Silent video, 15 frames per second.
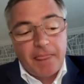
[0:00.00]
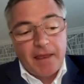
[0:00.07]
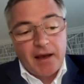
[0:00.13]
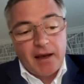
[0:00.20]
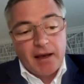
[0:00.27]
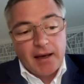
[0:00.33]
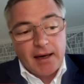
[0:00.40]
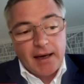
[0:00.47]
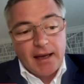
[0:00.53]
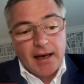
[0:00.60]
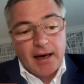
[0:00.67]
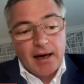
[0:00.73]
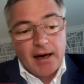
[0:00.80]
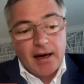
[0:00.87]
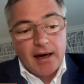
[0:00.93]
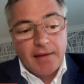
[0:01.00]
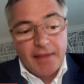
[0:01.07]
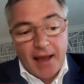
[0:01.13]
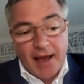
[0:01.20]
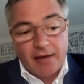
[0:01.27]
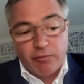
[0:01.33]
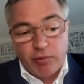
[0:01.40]
and uh,
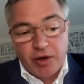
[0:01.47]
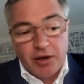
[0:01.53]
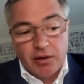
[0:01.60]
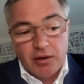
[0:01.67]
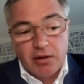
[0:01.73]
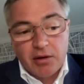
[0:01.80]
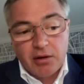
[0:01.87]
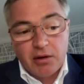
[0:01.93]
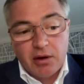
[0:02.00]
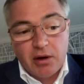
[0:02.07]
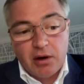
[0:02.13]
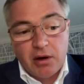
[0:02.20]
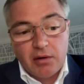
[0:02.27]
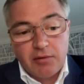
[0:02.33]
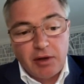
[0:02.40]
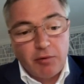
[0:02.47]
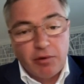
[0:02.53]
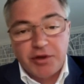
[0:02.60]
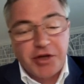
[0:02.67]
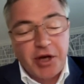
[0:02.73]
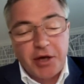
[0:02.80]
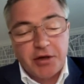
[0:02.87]
that will it uh,
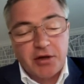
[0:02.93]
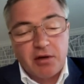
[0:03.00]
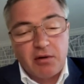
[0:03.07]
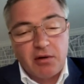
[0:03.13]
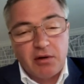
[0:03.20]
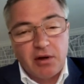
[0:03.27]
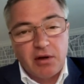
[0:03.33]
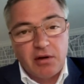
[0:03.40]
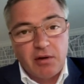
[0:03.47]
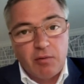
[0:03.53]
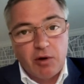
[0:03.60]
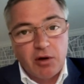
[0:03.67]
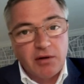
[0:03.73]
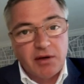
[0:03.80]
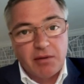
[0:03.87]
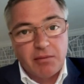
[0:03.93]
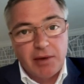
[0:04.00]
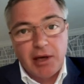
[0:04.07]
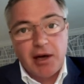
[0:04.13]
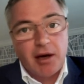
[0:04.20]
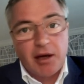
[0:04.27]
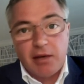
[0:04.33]
will change the, the, the world
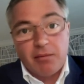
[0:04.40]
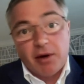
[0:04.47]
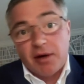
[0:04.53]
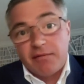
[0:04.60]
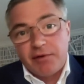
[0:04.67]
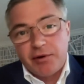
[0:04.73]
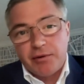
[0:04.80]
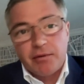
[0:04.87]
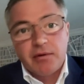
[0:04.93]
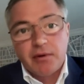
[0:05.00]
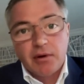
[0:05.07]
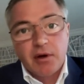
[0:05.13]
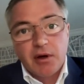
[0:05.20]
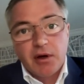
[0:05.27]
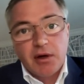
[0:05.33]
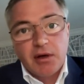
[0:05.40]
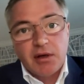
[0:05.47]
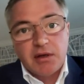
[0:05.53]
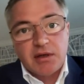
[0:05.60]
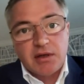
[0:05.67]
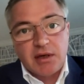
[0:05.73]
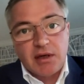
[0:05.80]
completely, in my view,
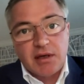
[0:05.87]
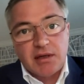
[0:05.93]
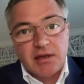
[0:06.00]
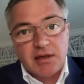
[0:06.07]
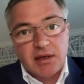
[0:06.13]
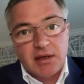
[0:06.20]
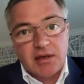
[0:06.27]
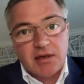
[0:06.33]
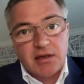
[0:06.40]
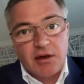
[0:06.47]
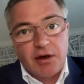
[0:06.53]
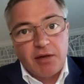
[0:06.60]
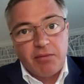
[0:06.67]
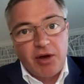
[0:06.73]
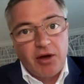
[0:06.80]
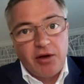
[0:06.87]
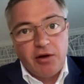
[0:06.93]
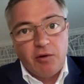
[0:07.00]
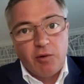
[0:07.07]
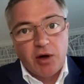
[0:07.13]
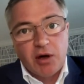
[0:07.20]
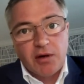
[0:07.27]
because it's it's going to be a
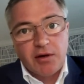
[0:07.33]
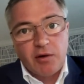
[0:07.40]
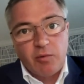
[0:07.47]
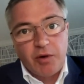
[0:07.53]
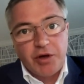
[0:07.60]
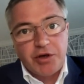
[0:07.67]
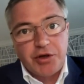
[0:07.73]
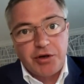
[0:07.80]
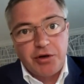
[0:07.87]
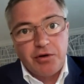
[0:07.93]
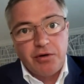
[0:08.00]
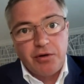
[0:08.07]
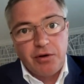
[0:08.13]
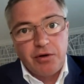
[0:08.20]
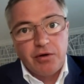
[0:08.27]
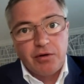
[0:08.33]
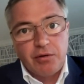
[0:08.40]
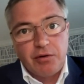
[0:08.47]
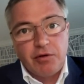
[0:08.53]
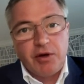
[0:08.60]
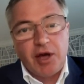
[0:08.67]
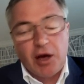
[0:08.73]
new world in which you you
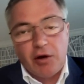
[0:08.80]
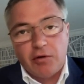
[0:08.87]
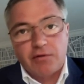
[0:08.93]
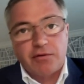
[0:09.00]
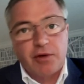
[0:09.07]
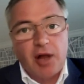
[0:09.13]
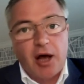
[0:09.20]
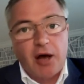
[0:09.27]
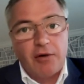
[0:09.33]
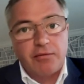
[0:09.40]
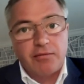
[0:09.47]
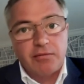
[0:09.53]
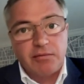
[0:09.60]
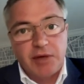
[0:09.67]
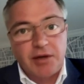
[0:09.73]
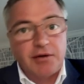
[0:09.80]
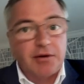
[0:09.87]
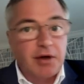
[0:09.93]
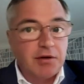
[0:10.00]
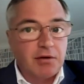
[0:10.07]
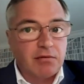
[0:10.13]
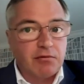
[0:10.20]
you cannot rely on
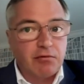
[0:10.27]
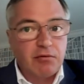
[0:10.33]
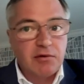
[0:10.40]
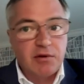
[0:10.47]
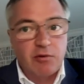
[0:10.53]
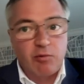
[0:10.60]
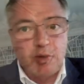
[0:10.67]
international rules, in